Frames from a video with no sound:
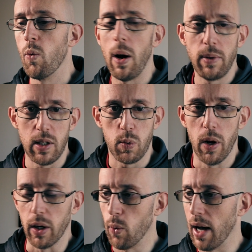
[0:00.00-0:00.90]
Why would this
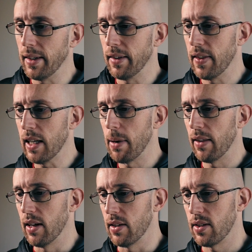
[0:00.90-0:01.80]
work? Well, think
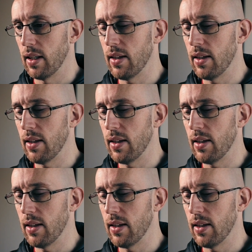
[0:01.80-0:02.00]
about this.